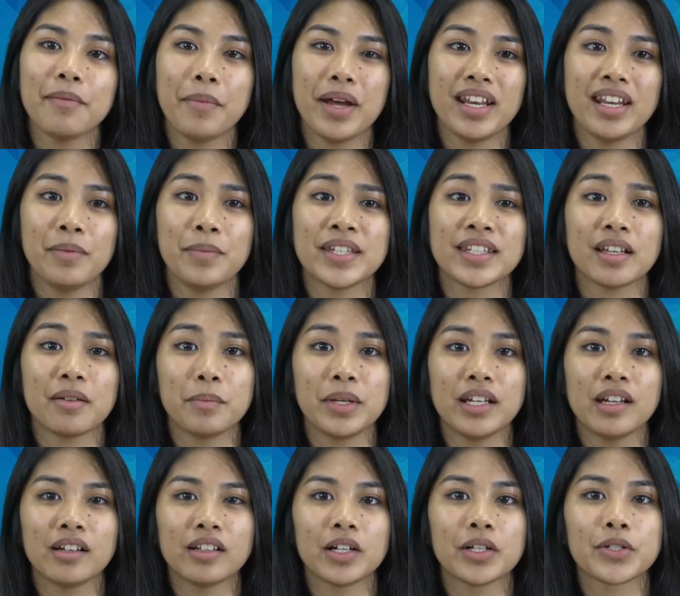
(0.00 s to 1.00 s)
My name is
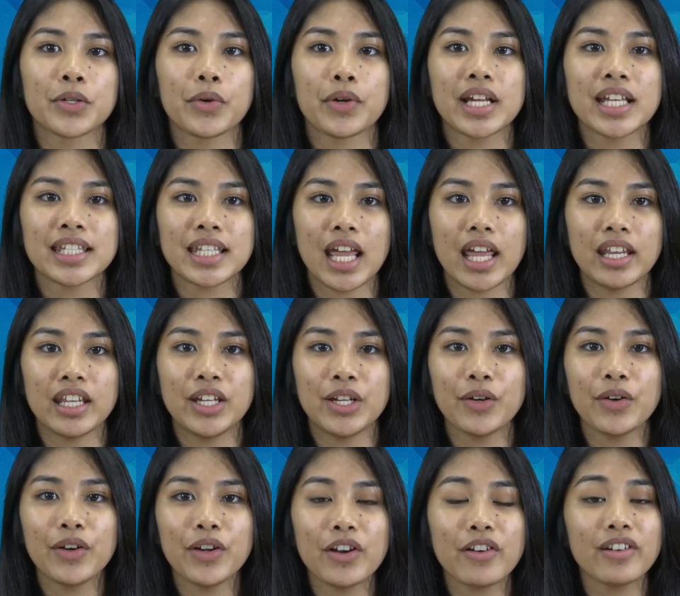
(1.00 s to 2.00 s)
Amina Galdonis, and
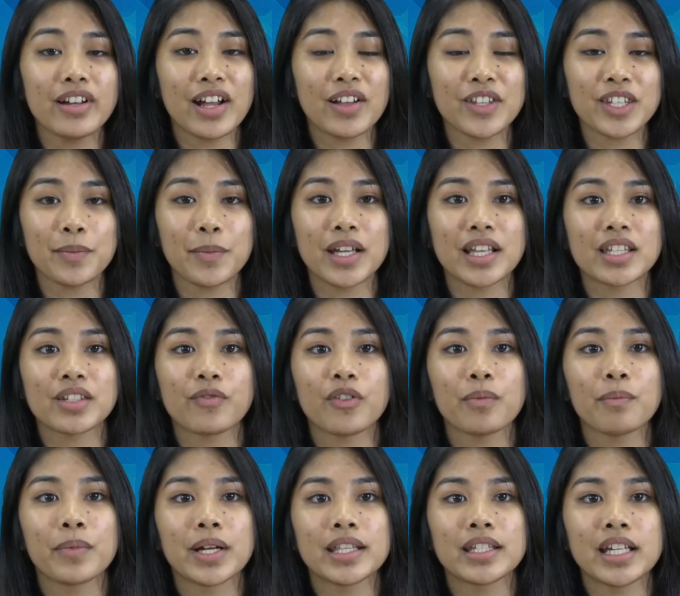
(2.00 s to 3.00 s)
here are your announcements for
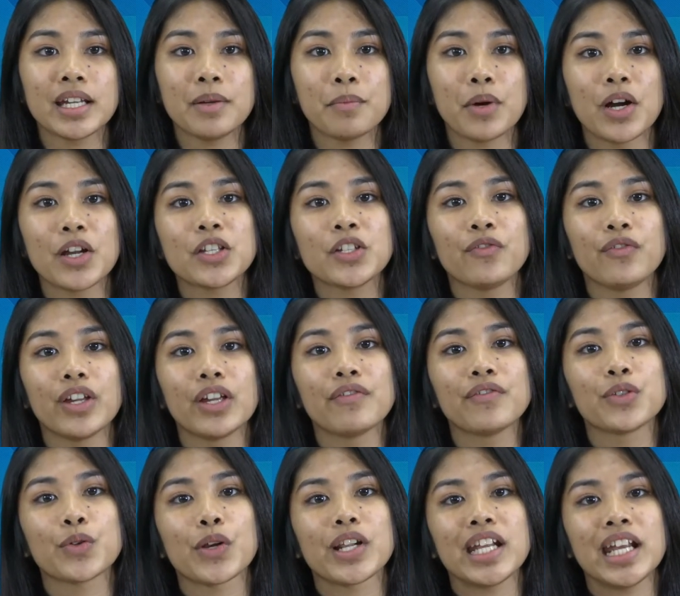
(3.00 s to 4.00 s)
Monday, March
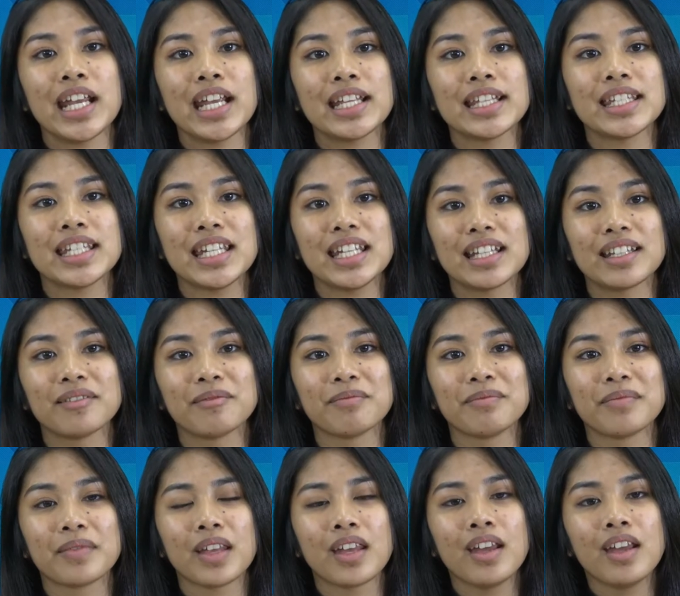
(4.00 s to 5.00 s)
fifth, twenty eighteen.
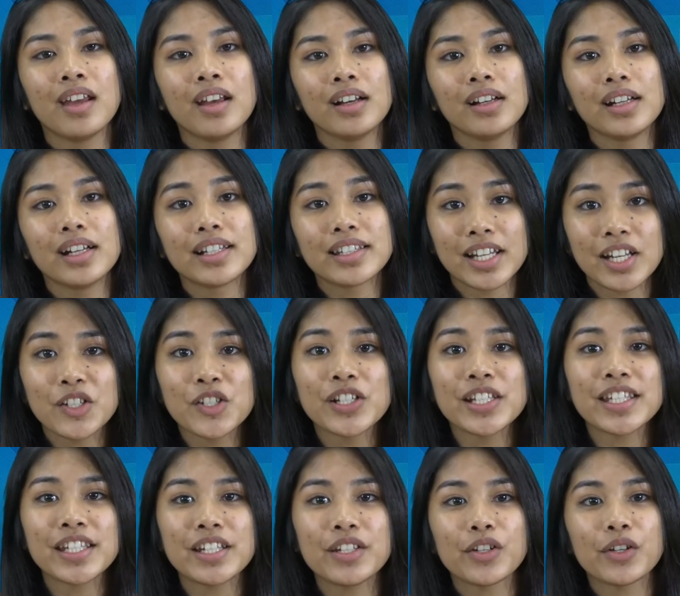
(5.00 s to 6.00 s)
Attention
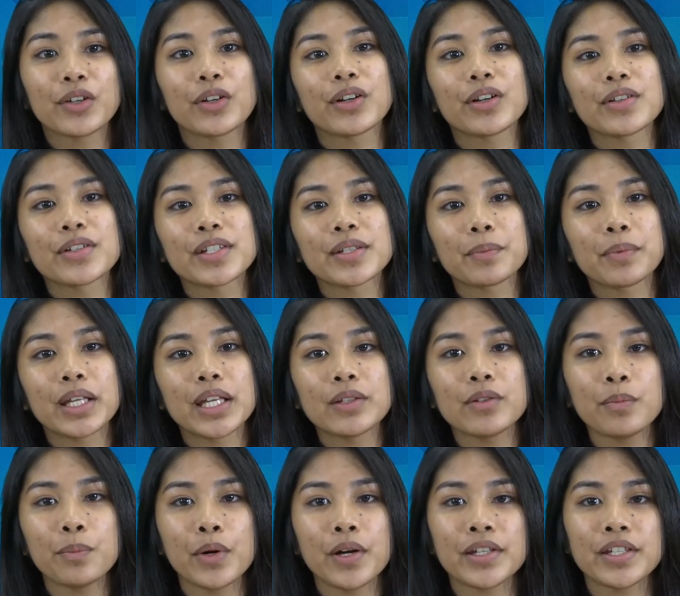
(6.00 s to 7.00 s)
senior girls, please
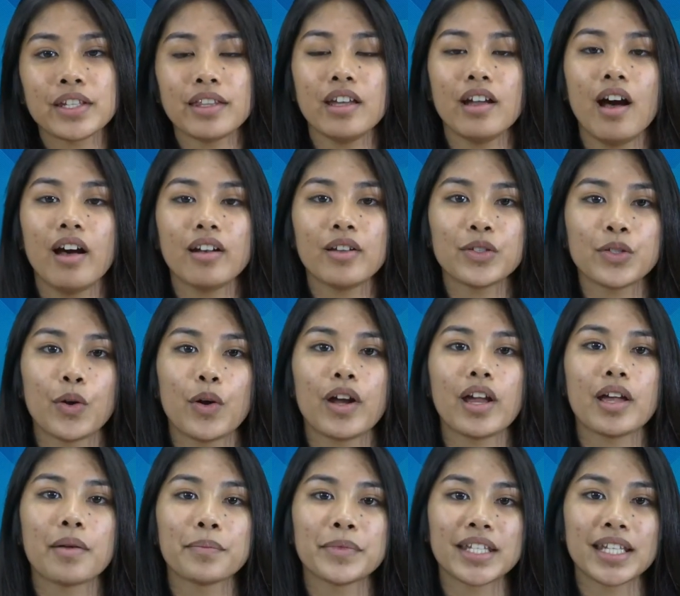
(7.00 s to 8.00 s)
report to the
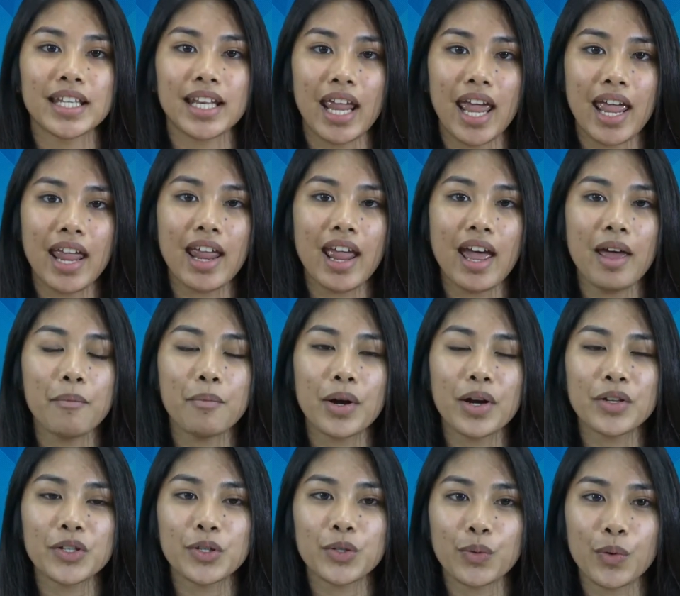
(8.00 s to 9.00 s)
auditorium today and
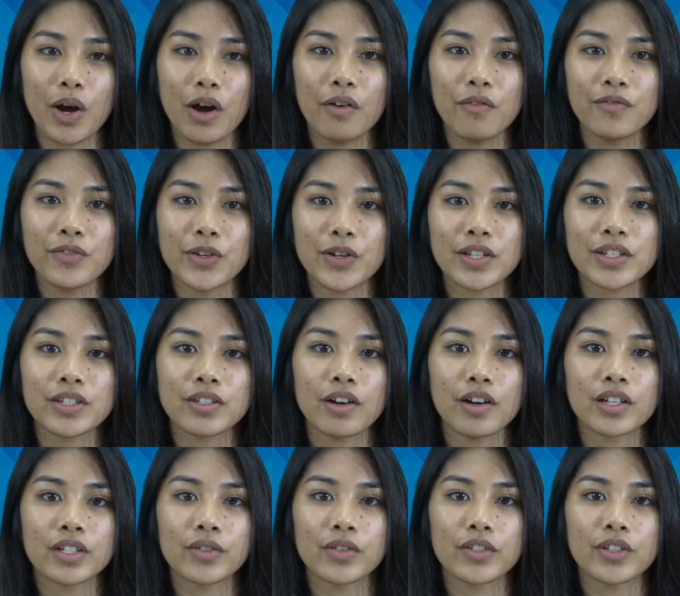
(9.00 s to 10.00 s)
March twelfth during
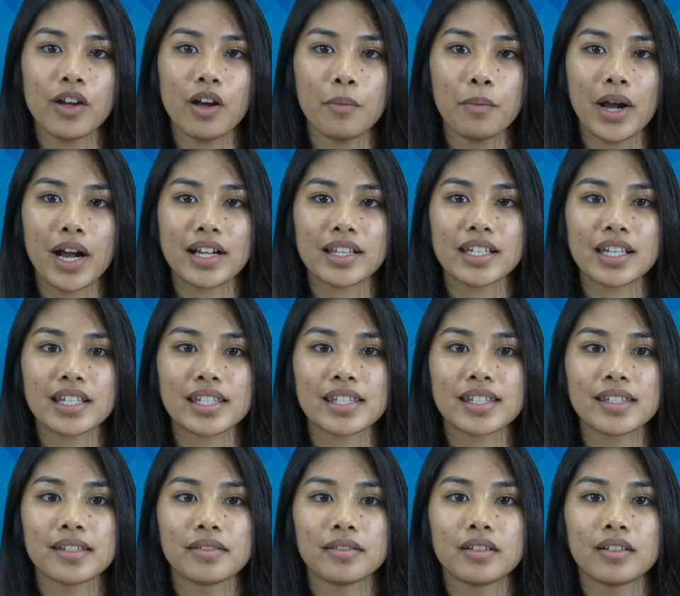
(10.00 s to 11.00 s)
Stars for Song
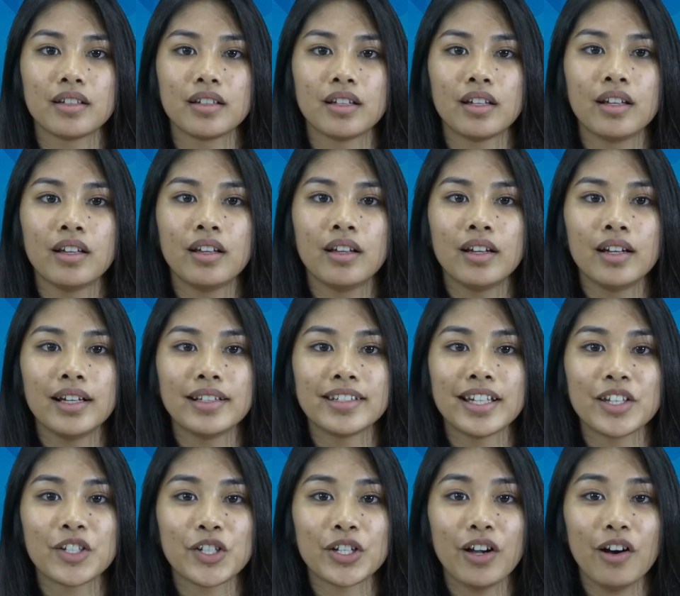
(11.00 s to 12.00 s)
practice.
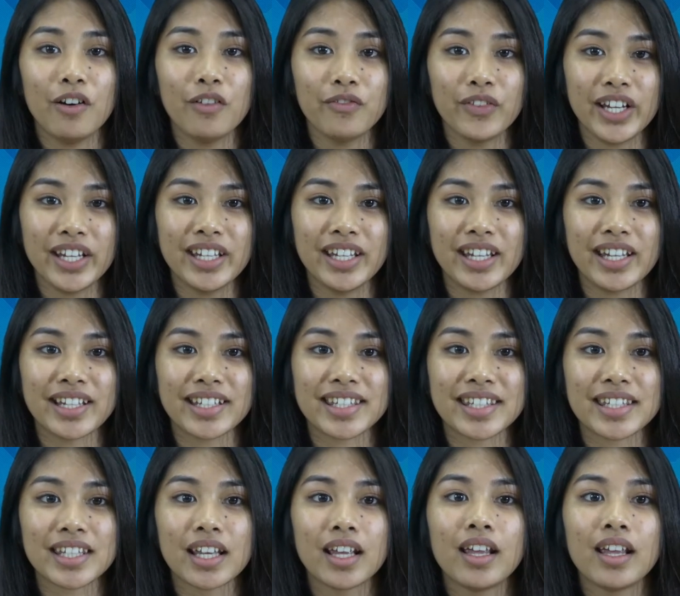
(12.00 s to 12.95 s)
Attention all Vikings!